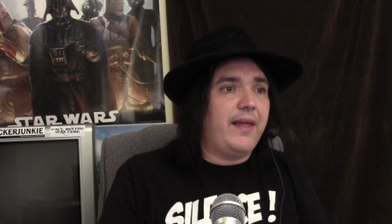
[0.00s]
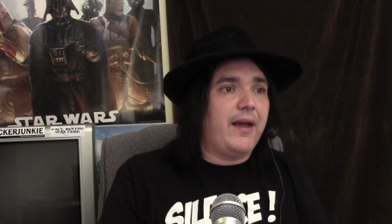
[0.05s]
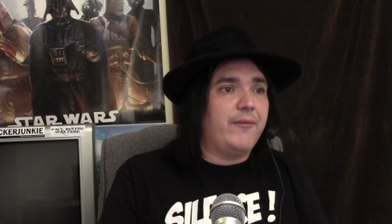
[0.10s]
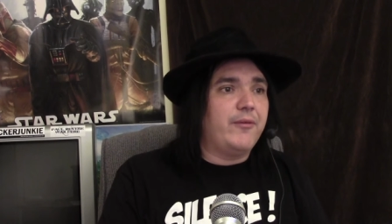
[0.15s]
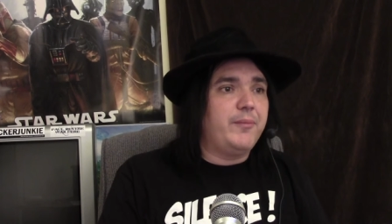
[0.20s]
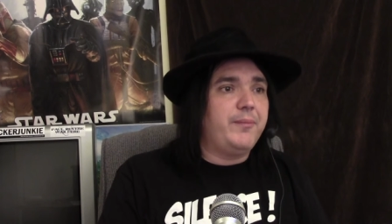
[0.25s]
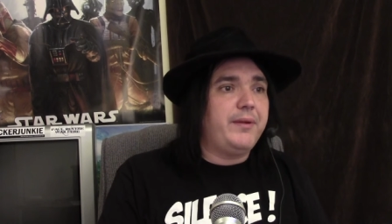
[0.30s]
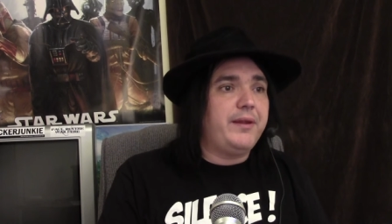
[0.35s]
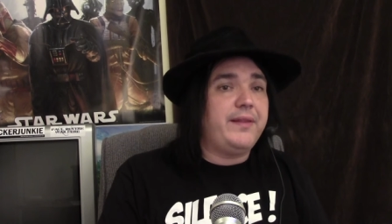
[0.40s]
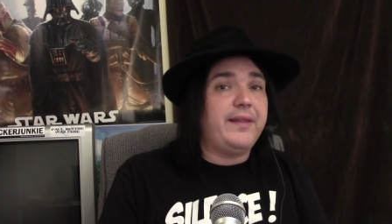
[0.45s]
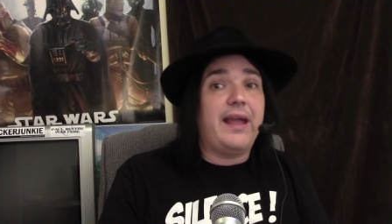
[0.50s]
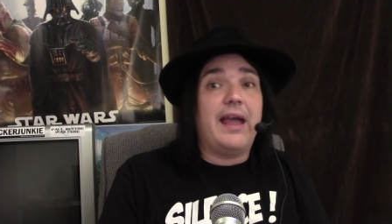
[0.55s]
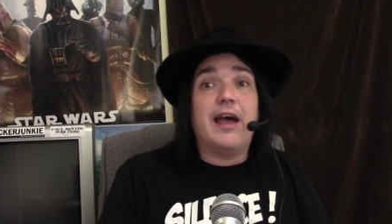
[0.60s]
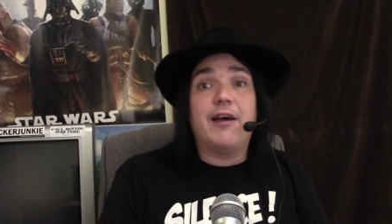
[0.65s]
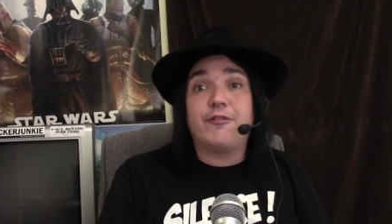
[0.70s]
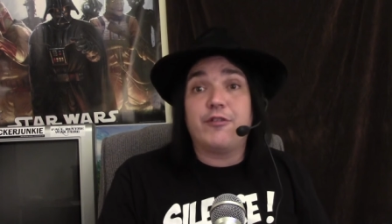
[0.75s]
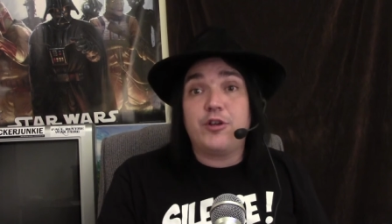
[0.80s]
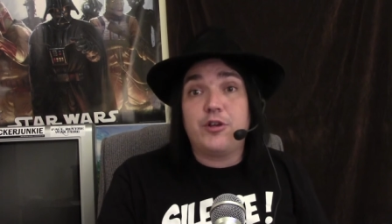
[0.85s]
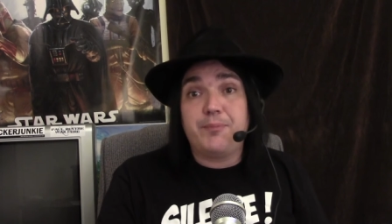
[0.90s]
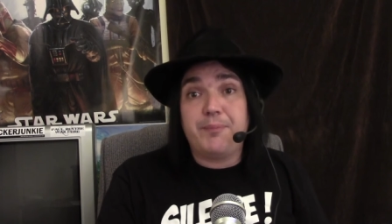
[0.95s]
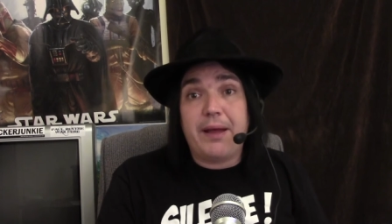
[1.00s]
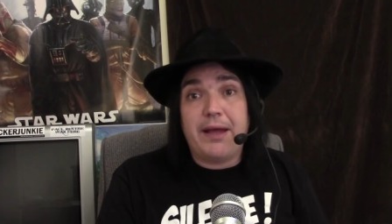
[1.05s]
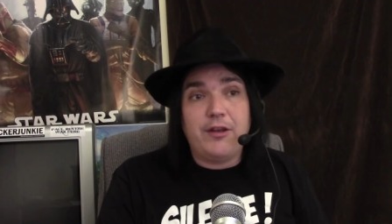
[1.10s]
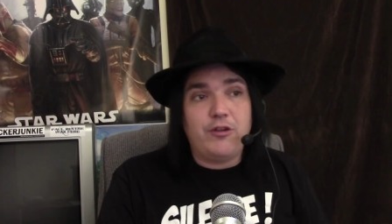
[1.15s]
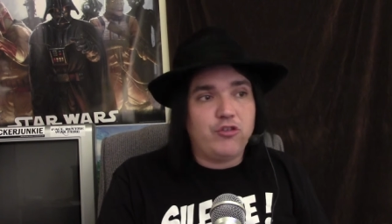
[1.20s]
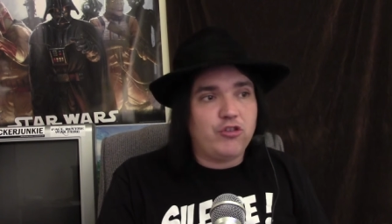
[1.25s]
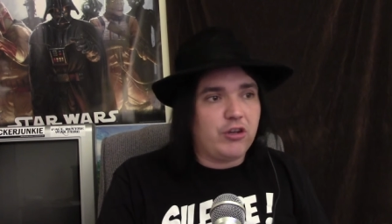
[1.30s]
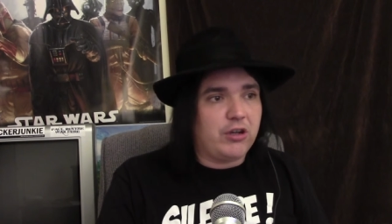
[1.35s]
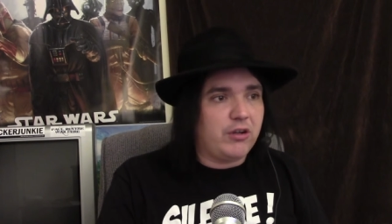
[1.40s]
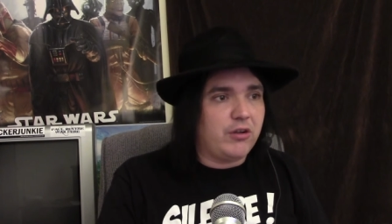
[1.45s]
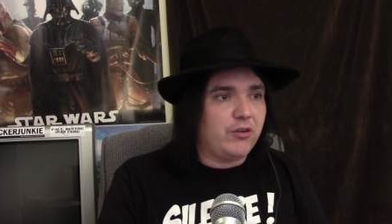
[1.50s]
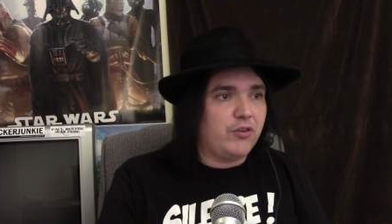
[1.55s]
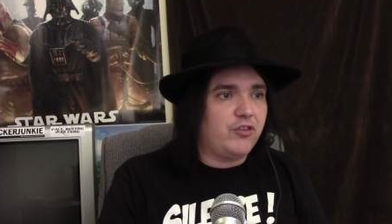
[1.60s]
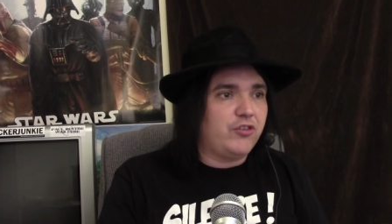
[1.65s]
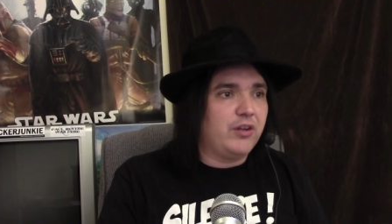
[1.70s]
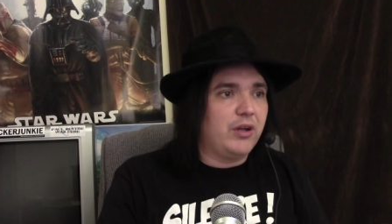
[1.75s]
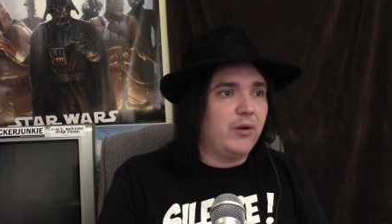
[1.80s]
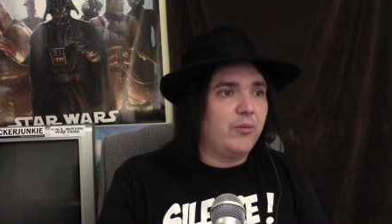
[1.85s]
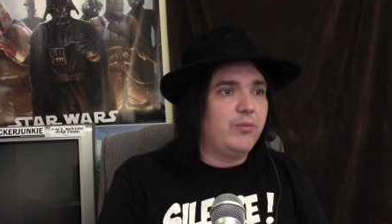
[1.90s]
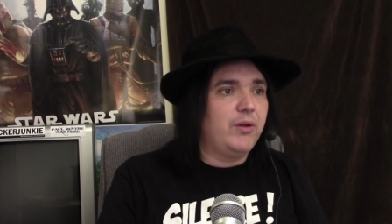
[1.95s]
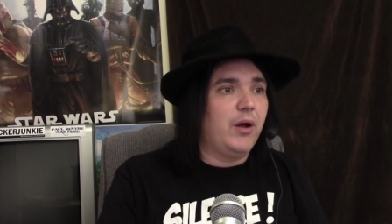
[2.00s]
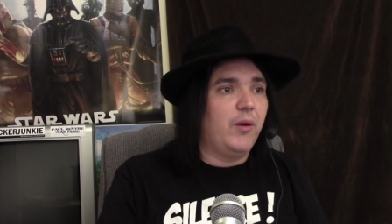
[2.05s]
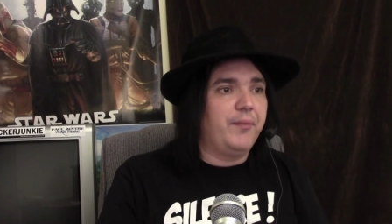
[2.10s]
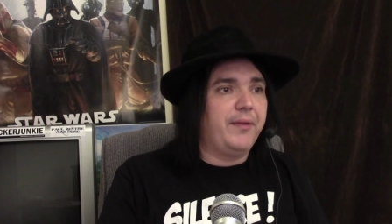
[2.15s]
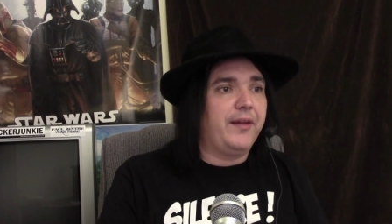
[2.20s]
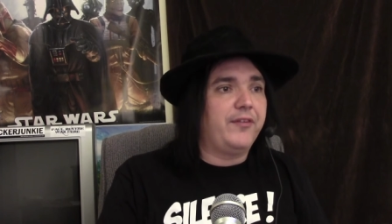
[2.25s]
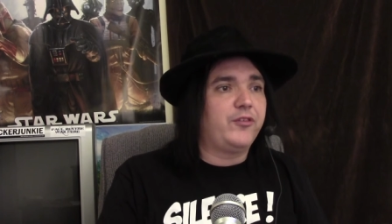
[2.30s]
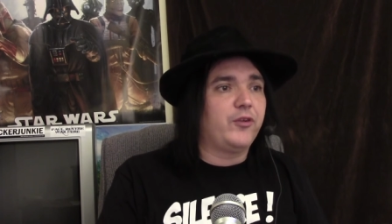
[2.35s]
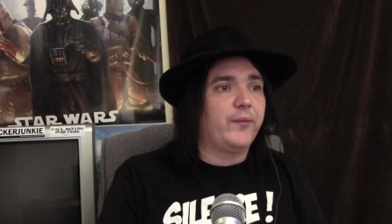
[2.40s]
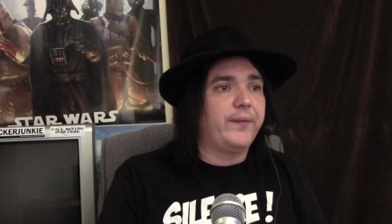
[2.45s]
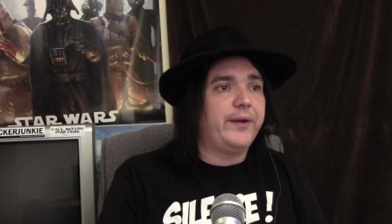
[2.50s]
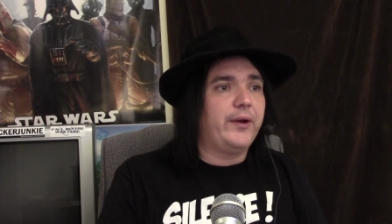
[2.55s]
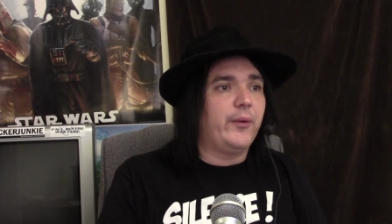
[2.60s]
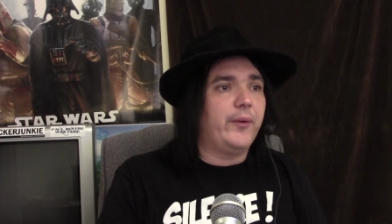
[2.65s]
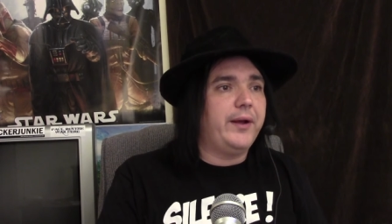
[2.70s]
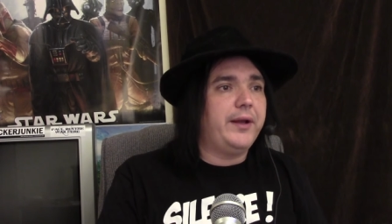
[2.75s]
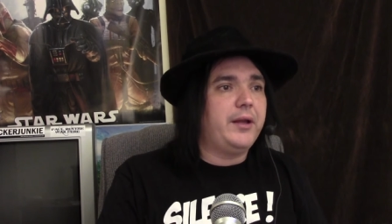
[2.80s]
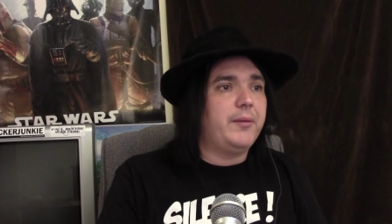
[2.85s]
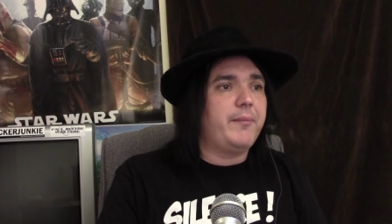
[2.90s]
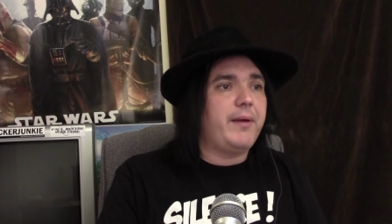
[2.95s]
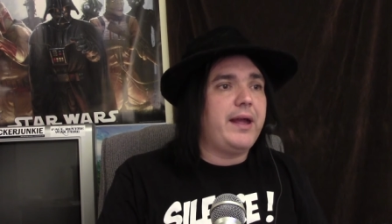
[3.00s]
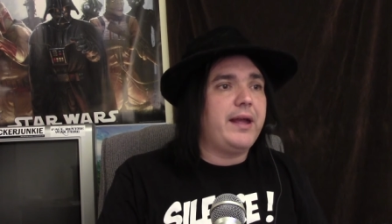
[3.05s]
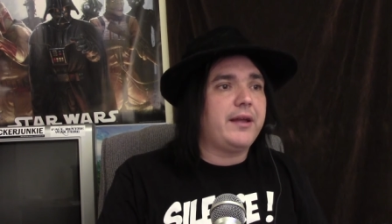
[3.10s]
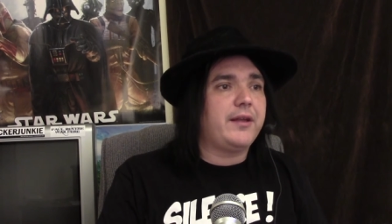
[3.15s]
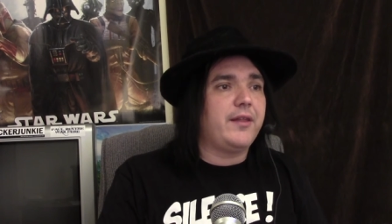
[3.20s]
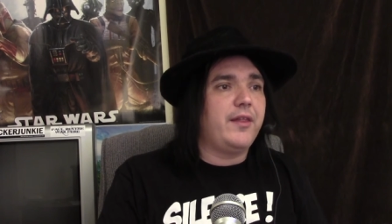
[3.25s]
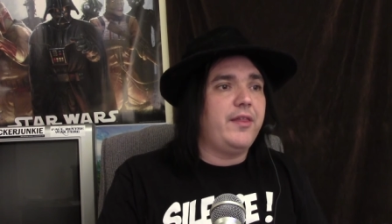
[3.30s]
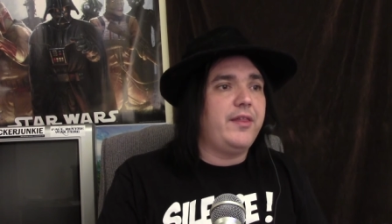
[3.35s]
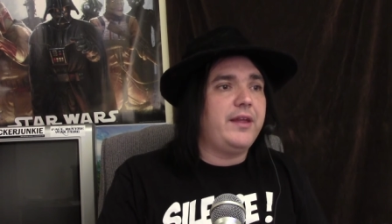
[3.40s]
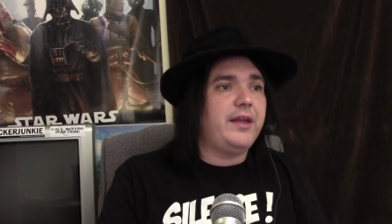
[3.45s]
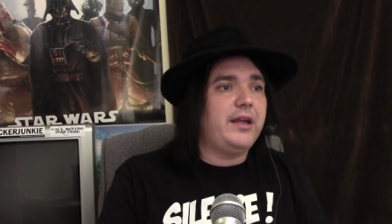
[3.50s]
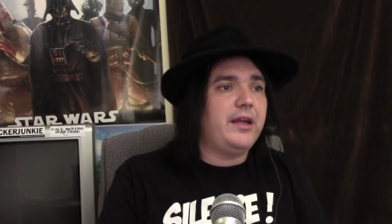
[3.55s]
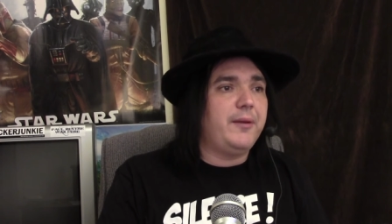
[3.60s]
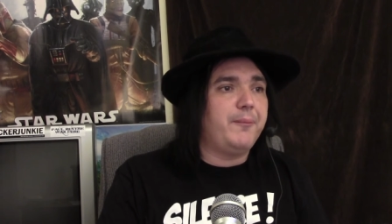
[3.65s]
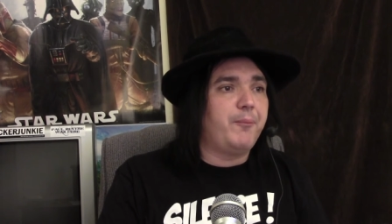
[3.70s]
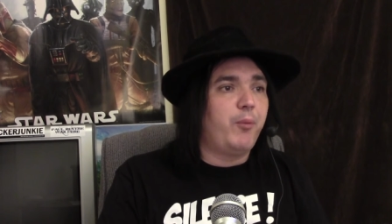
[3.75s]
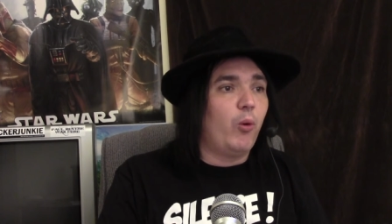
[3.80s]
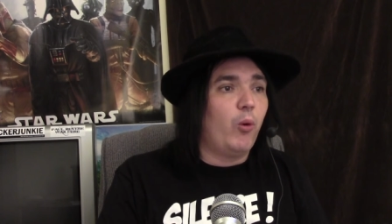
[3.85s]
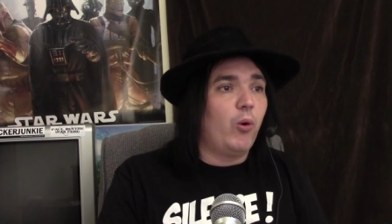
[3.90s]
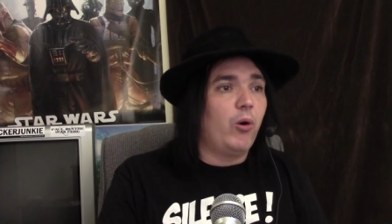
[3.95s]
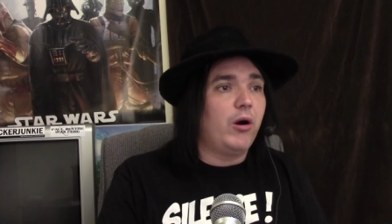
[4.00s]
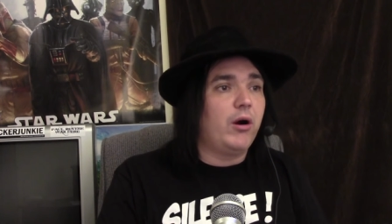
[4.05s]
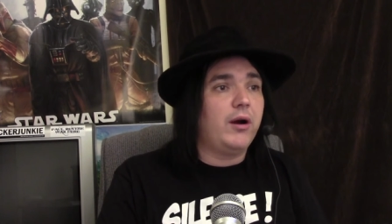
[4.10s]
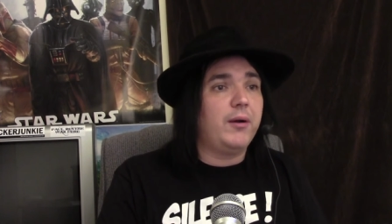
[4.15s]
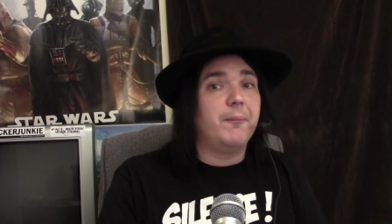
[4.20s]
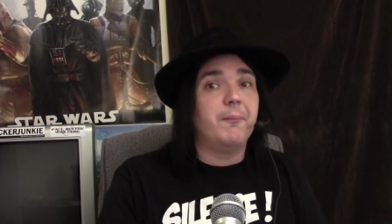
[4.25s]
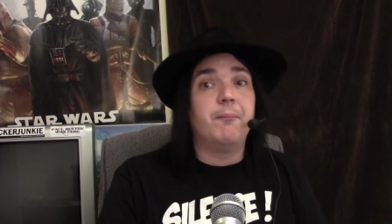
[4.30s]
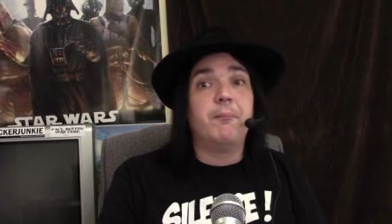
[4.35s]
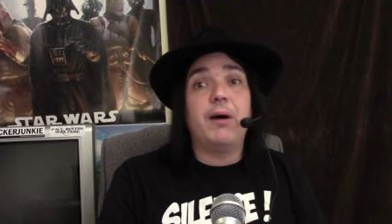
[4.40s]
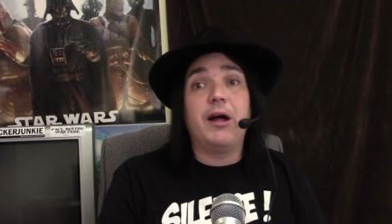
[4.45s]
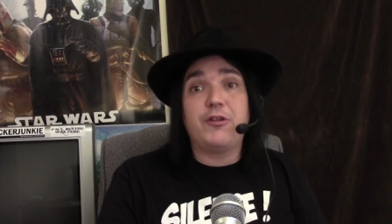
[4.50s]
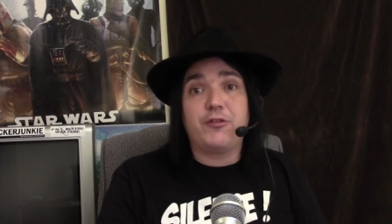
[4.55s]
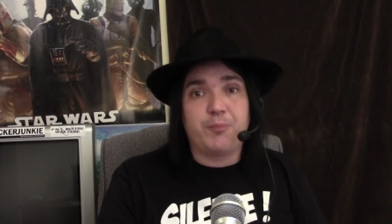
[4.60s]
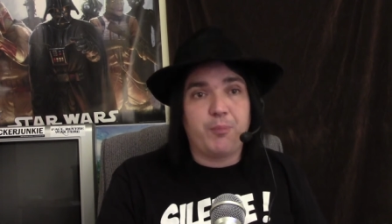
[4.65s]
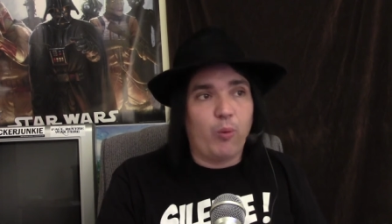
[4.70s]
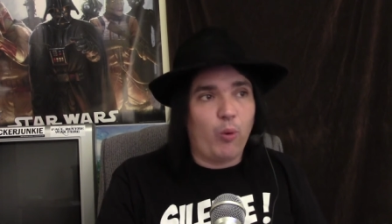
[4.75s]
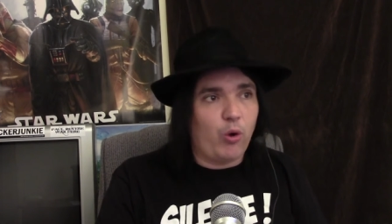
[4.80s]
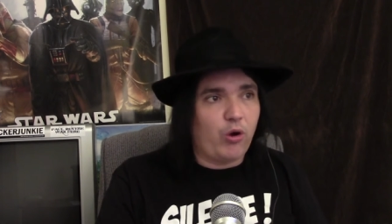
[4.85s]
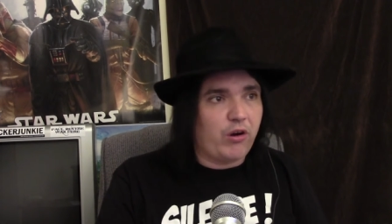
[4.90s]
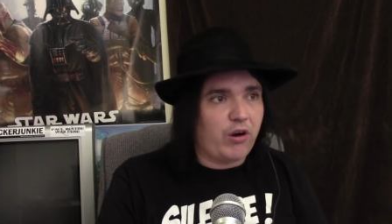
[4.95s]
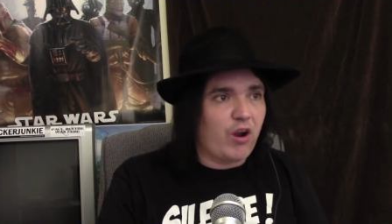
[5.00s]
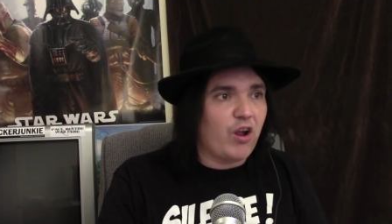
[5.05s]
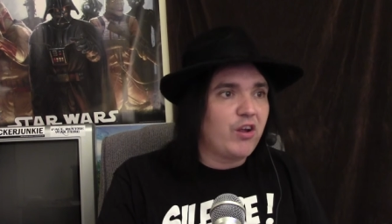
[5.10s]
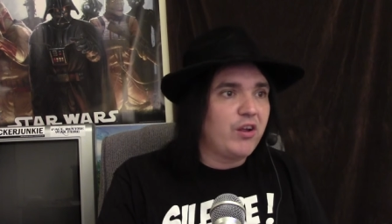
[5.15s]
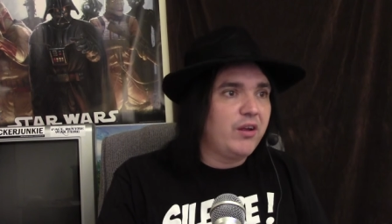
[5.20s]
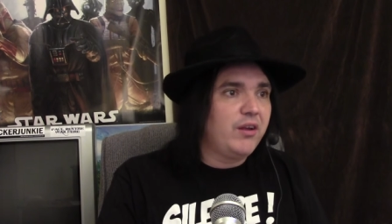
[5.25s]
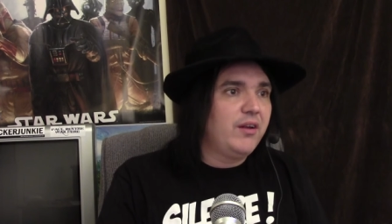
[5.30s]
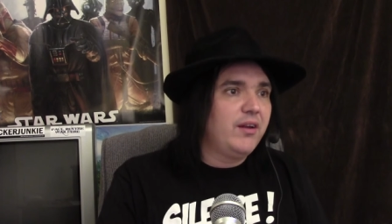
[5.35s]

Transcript: That would be the average pensioner. So, no, that's only going to make the poor much poorer.